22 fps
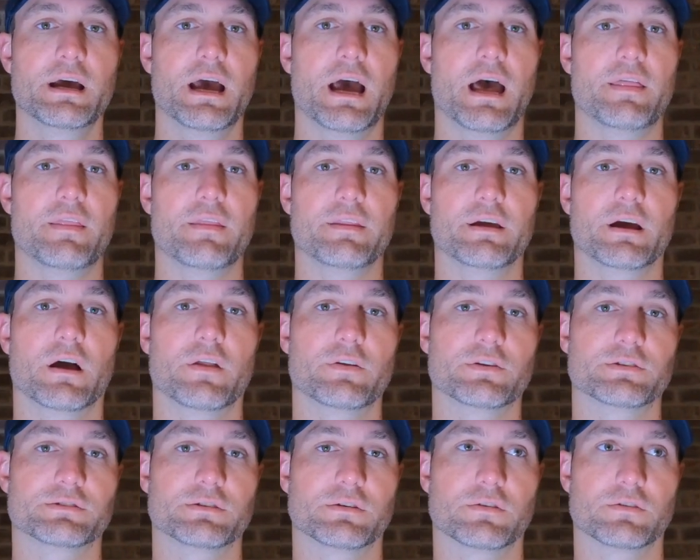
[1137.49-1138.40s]
and then the other
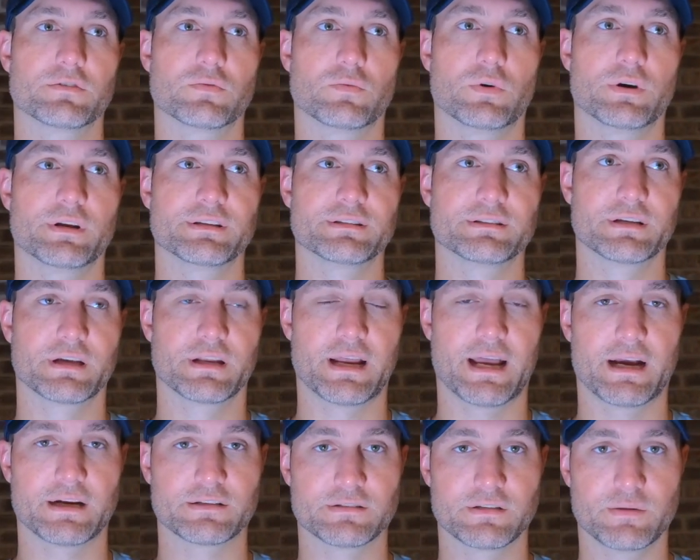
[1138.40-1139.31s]
Sonos one is gonna
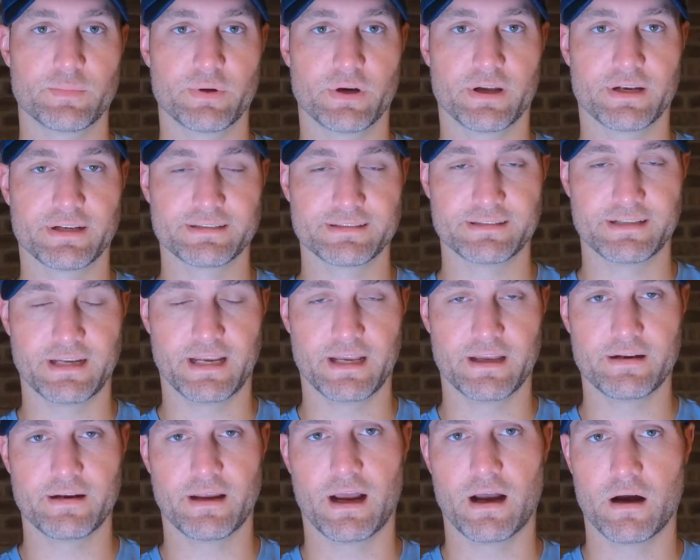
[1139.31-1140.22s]
actually be on a
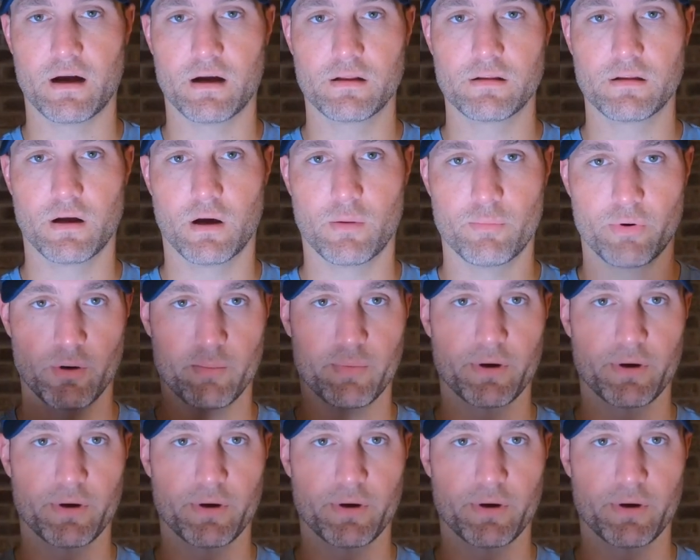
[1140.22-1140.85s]
stand. I'll put a